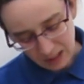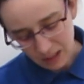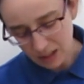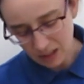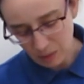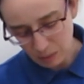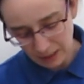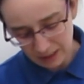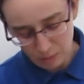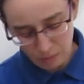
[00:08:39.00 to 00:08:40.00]
She will
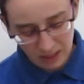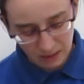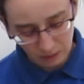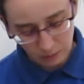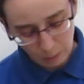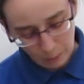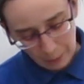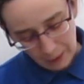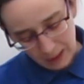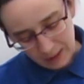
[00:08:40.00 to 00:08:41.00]
get a medal."
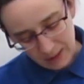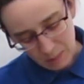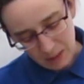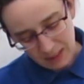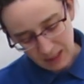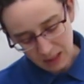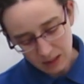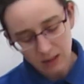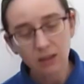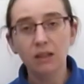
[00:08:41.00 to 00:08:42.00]
Debbie said,
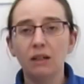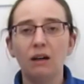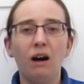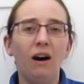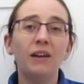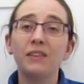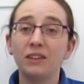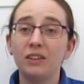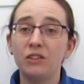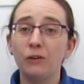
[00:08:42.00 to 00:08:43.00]
"I
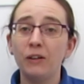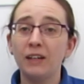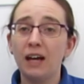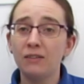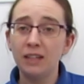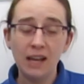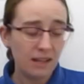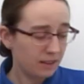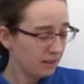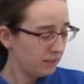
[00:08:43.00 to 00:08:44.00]
think she'd rather have an egg."